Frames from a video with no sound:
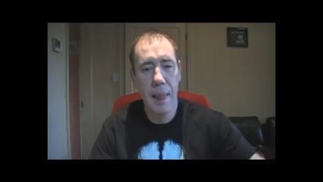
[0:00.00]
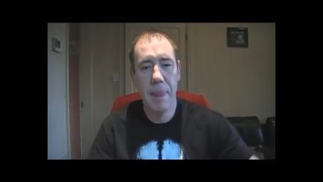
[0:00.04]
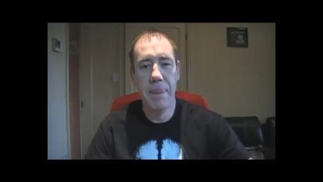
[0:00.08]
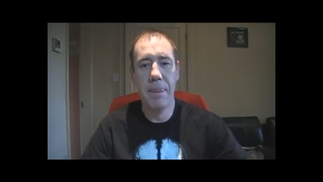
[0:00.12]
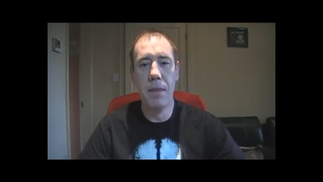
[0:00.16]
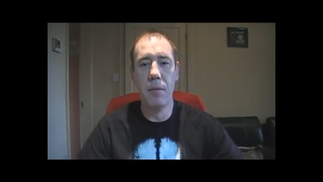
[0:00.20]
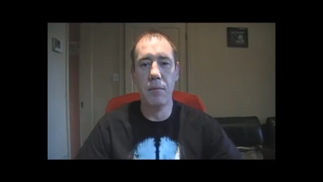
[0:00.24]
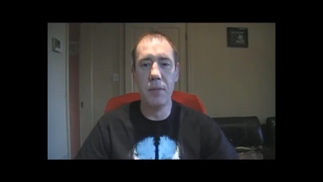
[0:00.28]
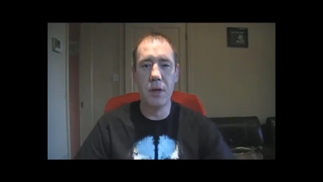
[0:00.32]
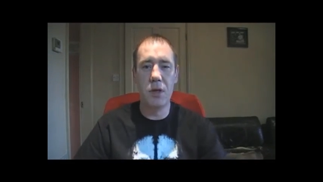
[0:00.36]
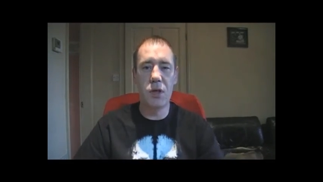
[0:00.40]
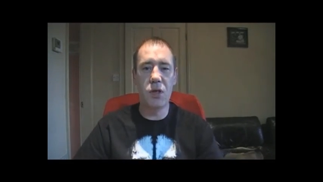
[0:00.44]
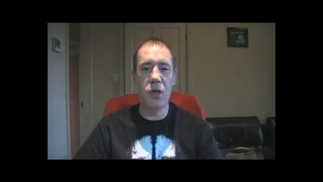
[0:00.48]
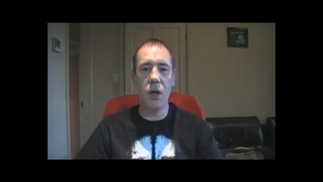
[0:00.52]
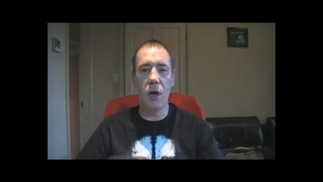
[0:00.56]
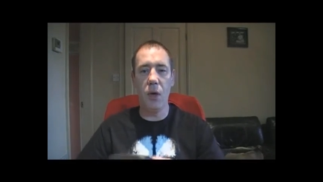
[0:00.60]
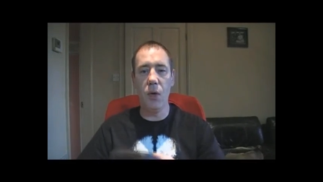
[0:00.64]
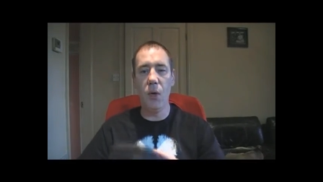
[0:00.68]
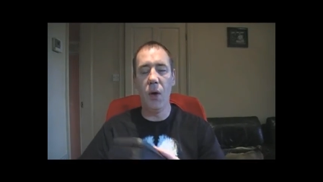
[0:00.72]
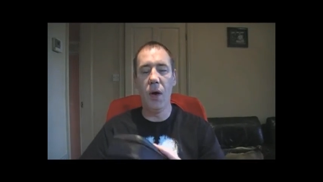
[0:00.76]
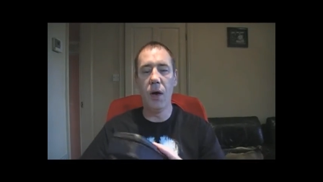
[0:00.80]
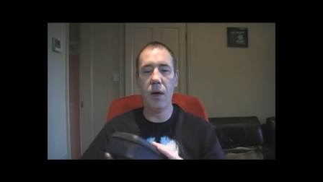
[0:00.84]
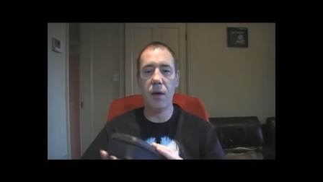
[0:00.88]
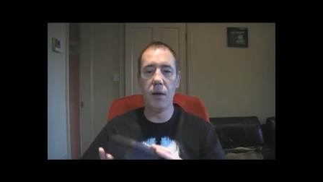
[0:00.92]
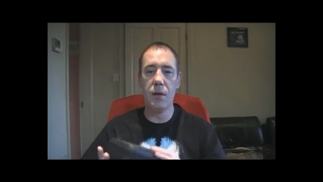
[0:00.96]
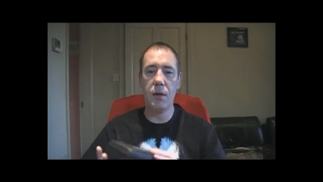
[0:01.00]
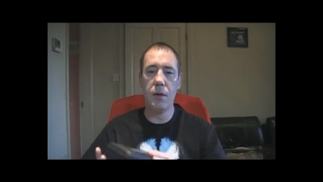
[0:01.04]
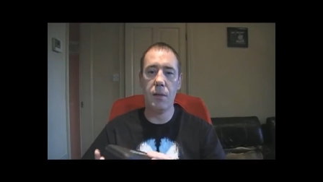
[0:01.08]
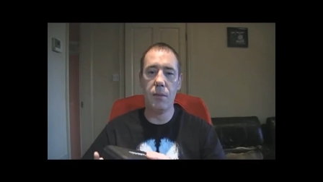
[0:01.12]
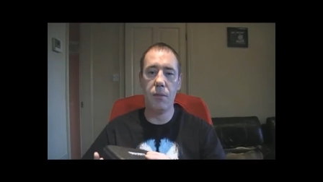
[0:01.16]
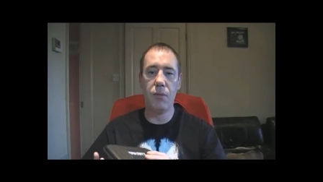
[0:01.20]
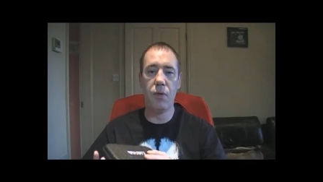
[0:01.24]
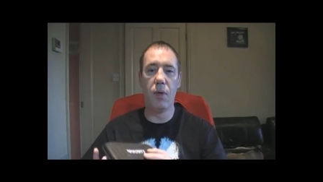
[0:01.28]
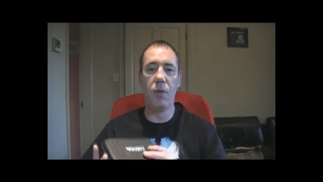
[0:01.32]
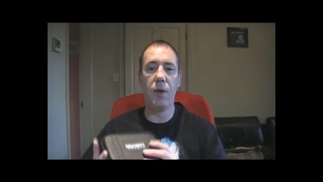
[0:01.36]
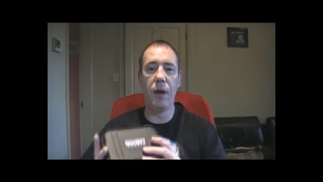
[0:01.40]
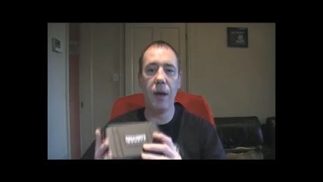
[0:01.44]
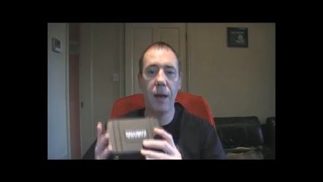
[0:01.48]
Number two,
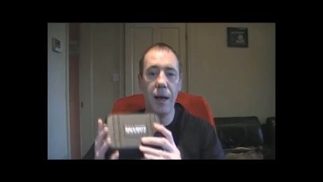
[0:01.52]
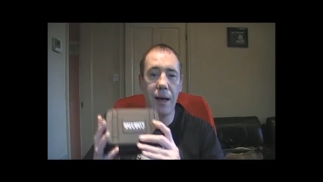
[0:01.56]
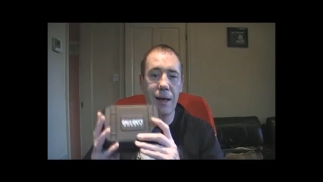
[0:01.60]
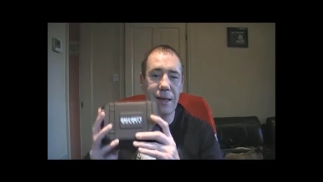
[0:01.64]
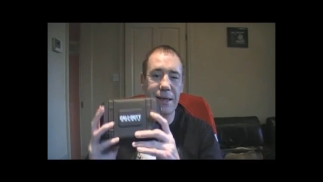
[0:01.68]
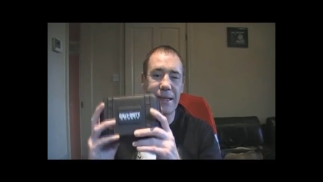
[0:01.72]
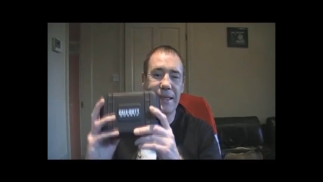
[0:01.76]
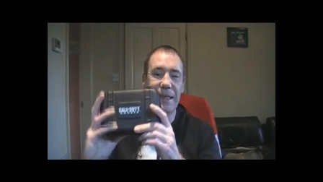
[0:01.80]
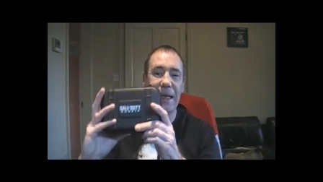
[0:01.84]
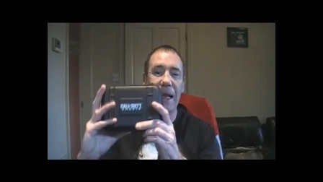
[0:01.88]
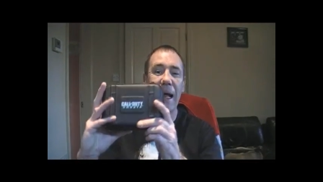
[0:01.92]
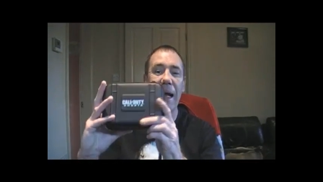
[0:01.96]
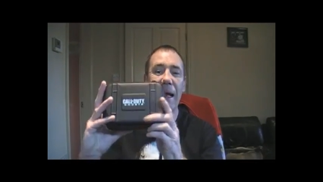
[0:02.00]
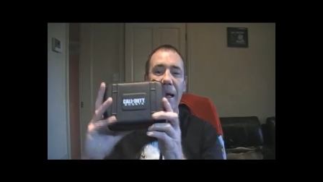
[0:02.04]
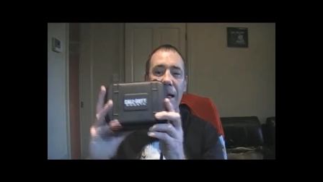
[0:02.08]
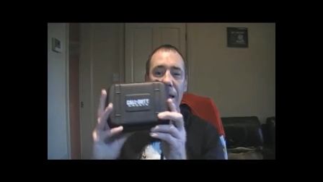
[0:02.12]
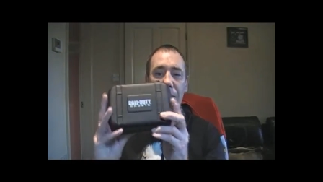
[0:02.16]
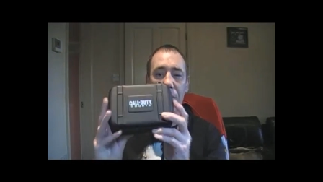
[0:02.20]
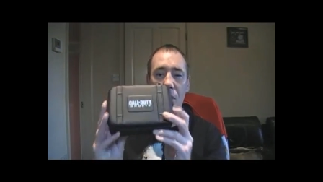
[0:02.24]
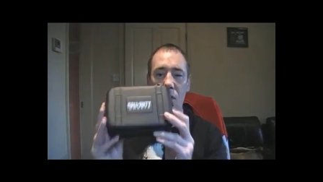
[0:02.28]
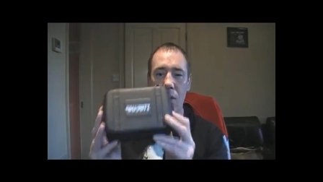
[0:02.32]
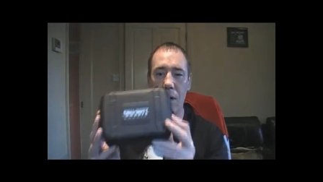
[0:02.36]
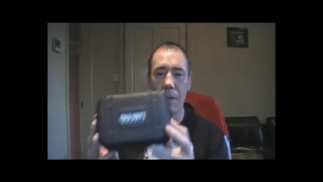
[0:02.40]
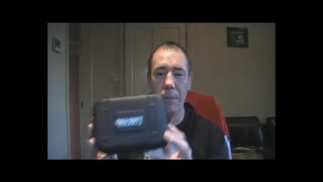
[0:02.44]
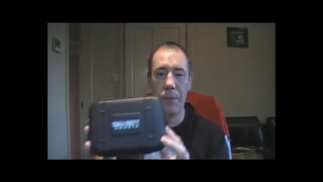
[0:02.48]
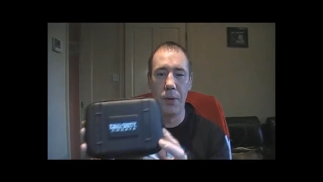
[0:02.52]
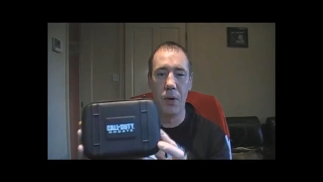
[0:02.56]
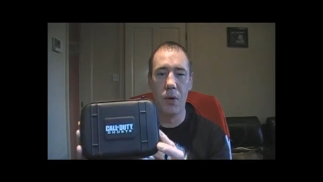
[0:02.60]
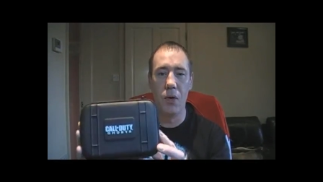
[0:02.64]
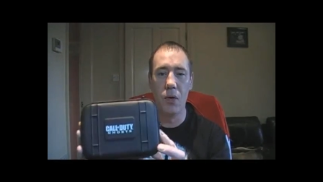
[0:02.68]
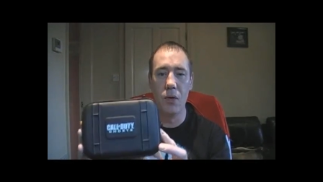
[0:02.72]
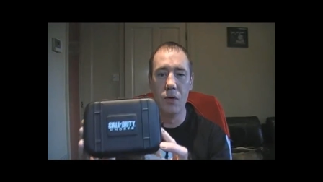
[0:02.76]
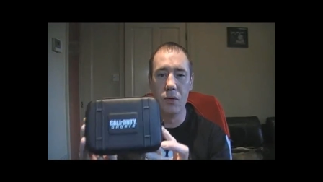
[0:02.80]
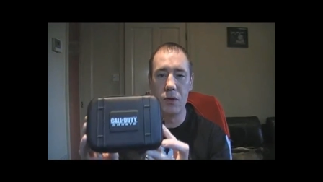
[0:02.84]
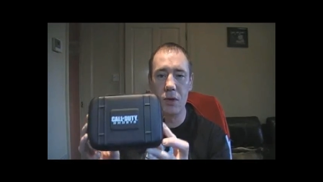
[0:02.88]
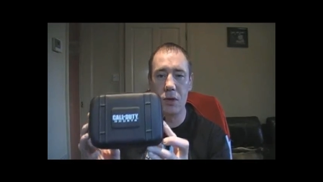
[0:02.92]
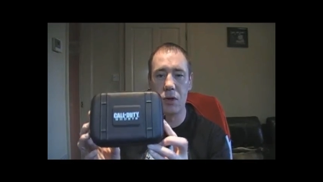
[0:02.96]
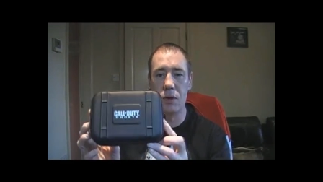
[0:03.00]
probably slightly more
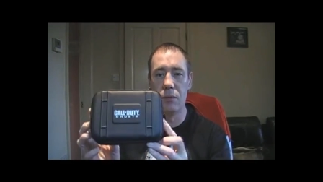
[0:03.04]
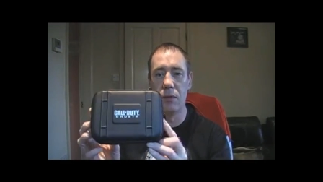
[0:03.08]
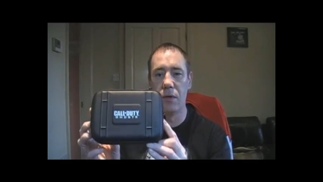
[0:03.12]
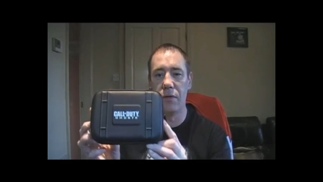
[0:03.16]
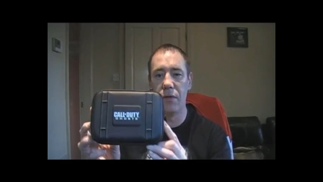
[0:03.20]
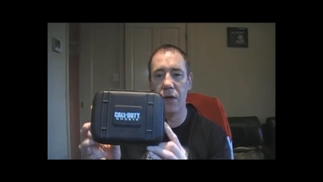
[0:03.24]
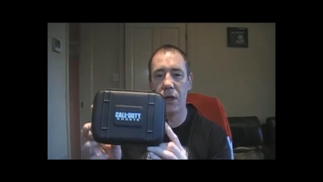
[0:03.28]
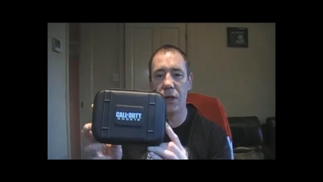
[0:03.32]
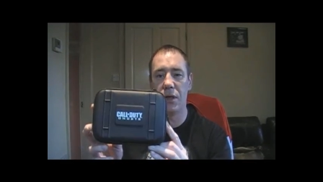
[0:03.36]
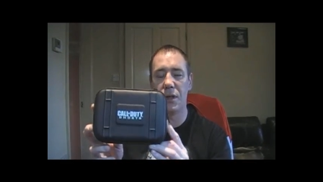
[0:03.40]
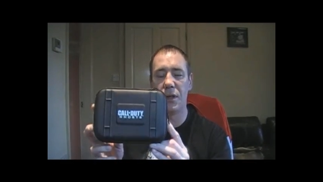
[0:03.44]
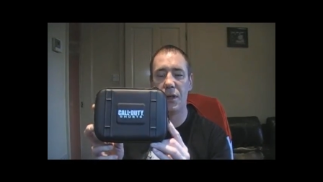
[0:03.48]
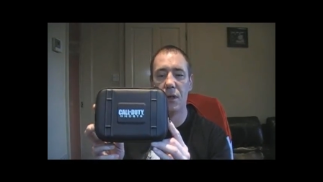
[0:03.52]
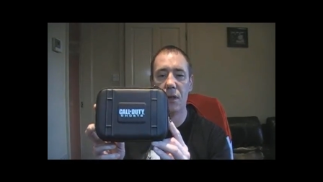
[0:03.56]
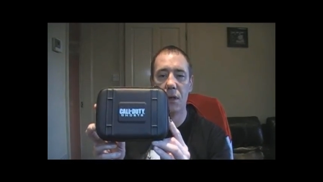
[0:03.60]
important to some of you,